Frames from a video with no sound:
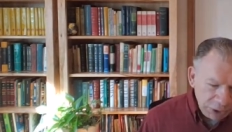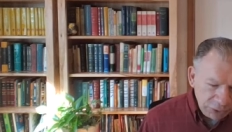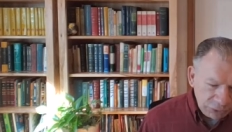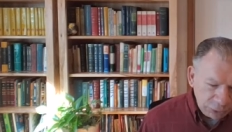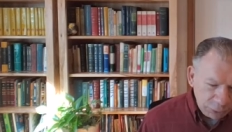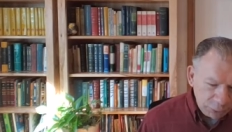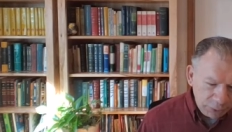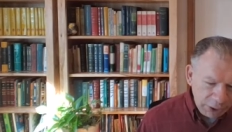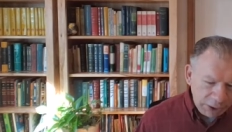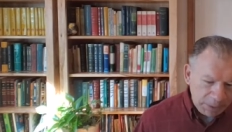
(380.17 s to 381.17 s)
So,
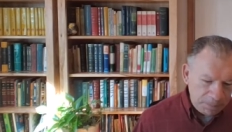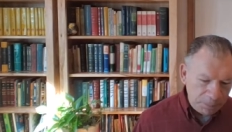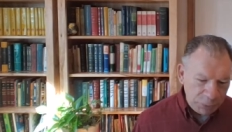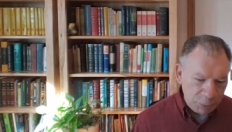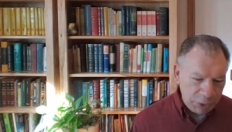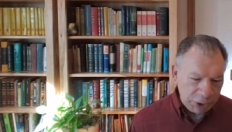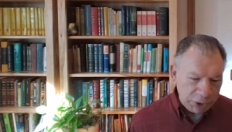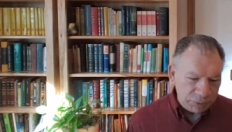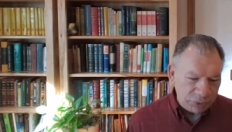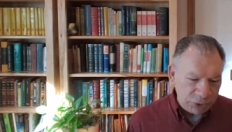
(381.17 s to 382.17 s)
um, when it
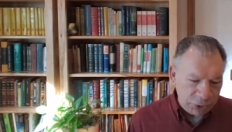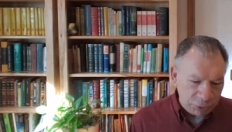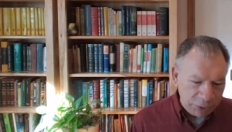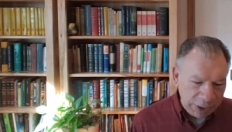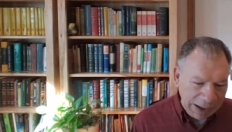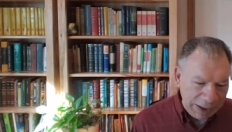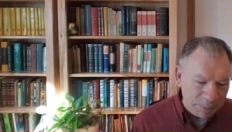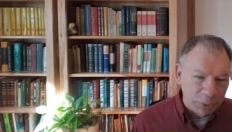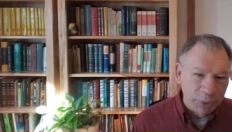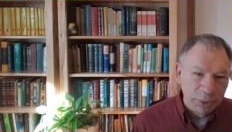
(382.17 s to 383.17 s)
comes to your
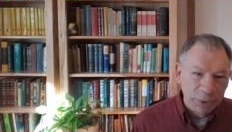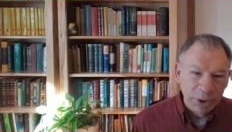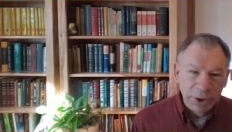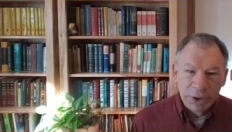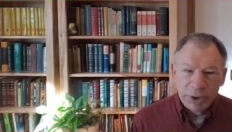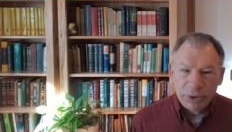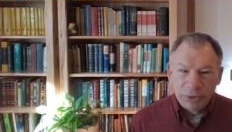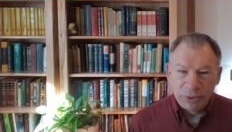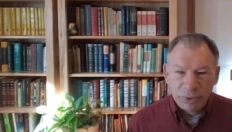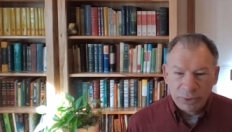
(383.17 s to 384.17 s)
neighbor,
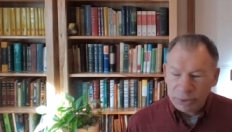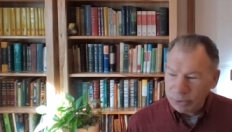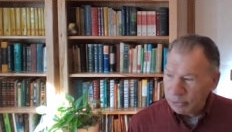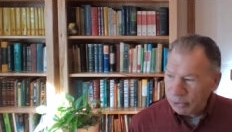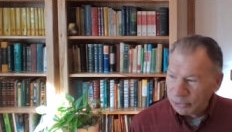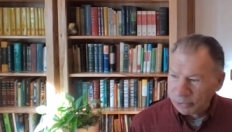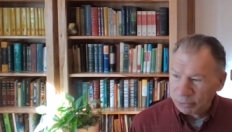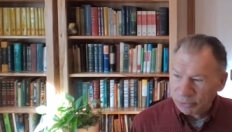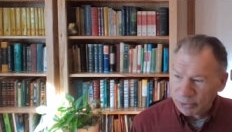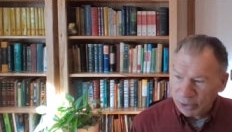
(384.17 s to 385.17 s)
Jesus
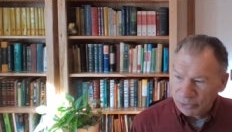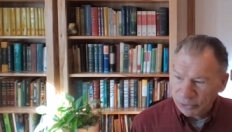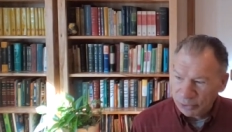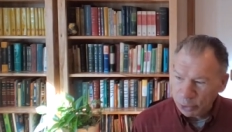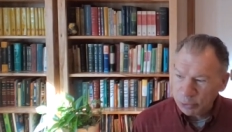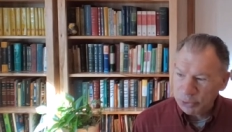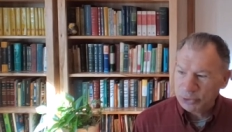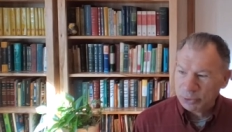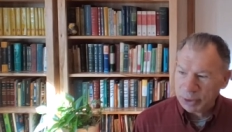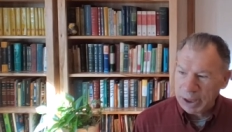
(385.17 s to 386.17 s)
was asked, "Who is
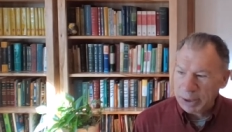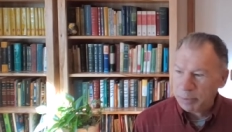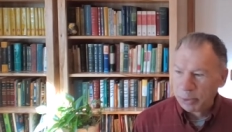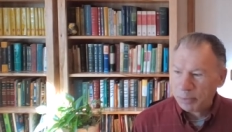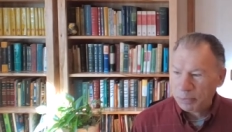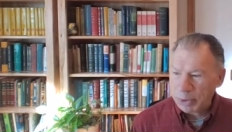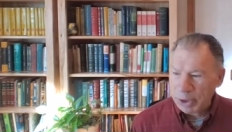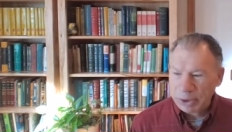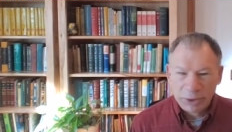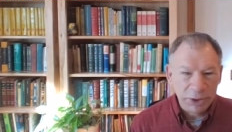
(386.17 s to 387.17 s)
your neighbor?"
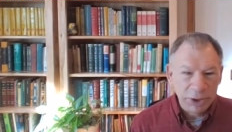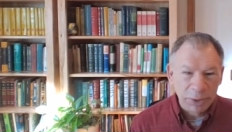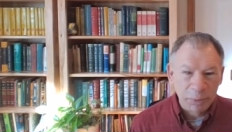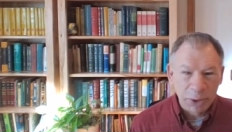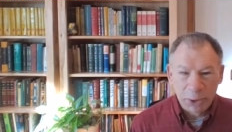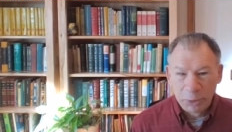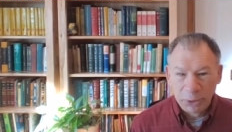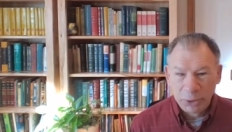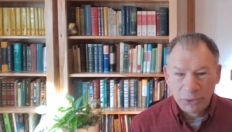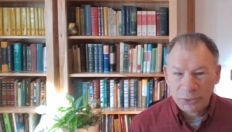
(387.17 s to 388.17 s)
And in the parable of the
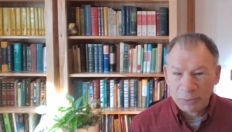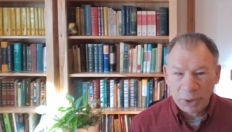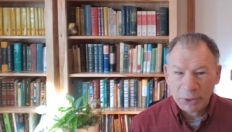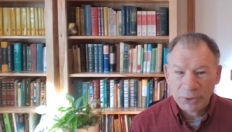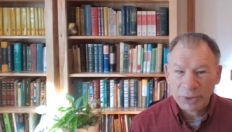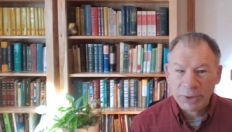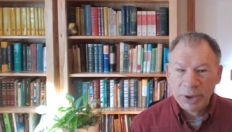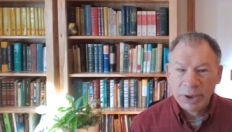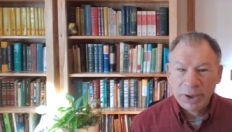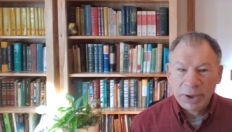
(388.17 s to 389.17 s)
Good Samaritan,
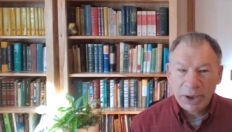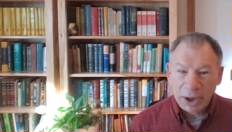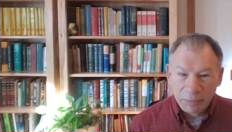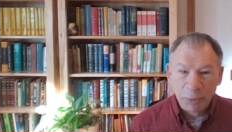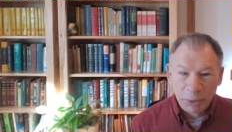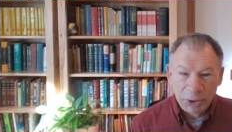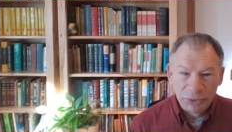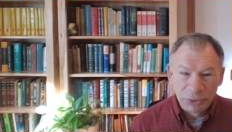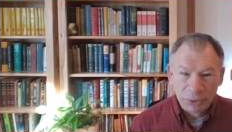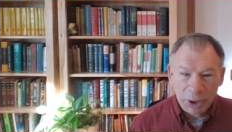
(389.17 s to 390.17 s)
everyone
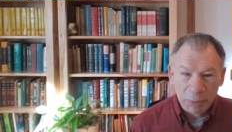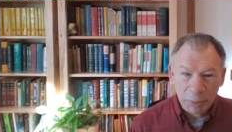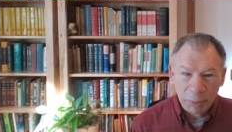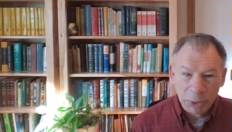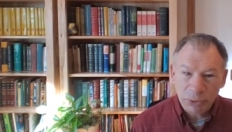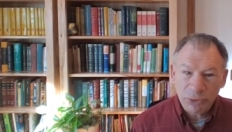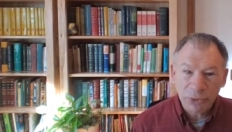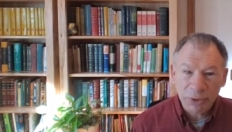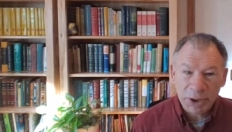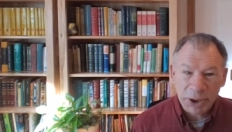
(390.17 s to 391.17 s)
is our neighbor. But who's
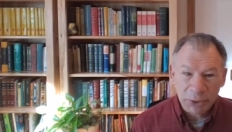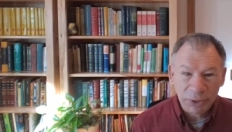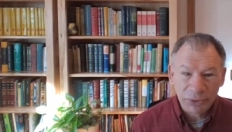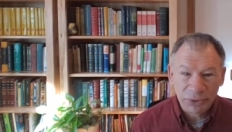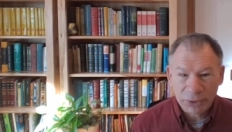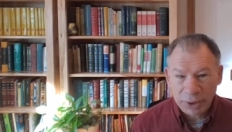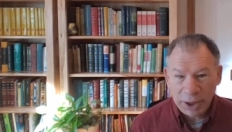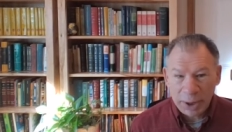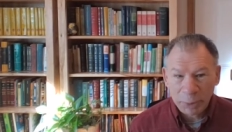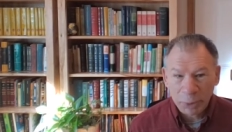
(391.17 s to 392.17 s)
our nearest
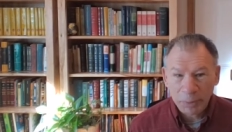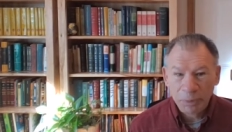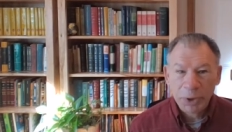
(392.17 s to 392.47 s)
neighbor?